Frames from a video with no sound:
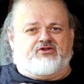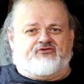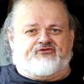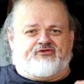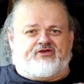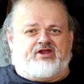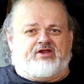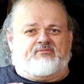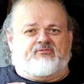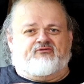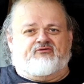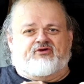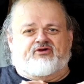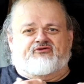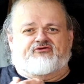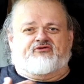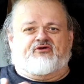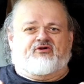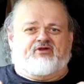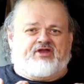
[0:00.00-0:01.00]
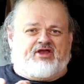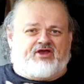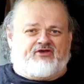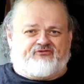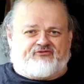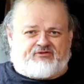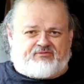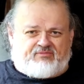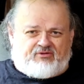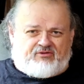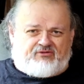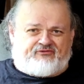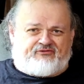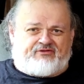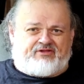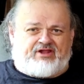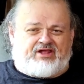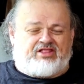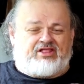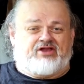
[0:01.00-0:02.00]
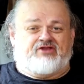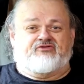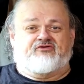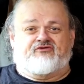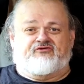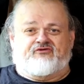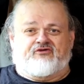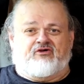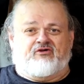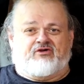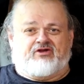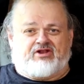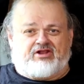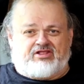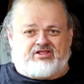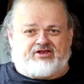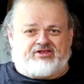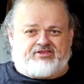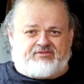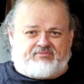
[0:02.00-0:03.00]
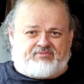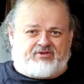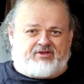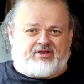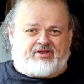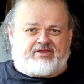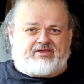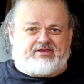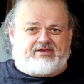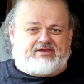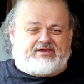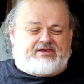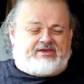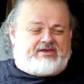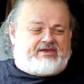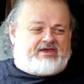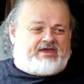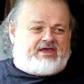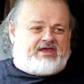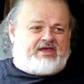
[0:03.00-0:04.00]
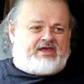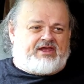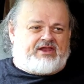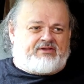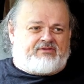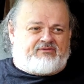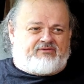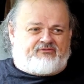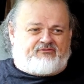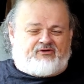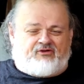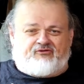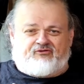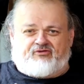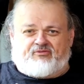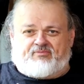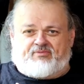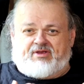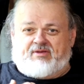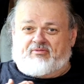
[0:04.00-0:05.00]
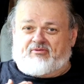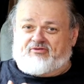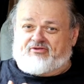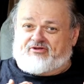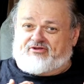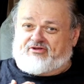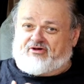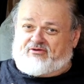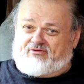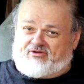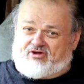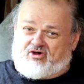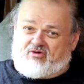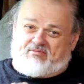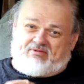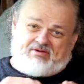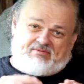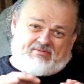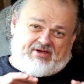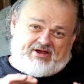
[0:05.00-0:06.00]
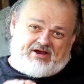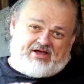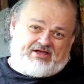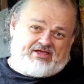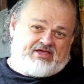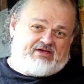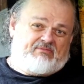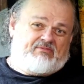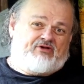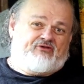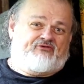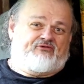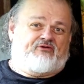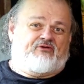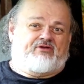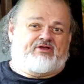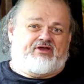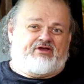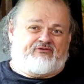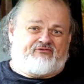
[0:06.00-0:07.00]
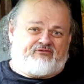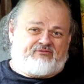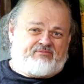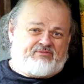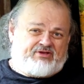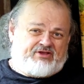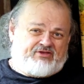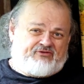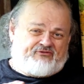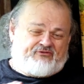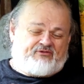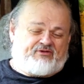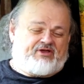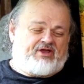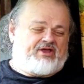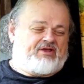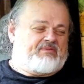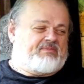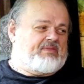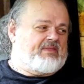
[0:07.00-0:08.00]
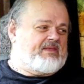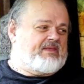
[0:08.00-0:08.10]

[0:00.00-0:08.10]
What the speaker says: understand, I'm a very sarcastic person. I like to joke and I like to pick. And for those people that don't know me may not get my sarcasm, but it's okay.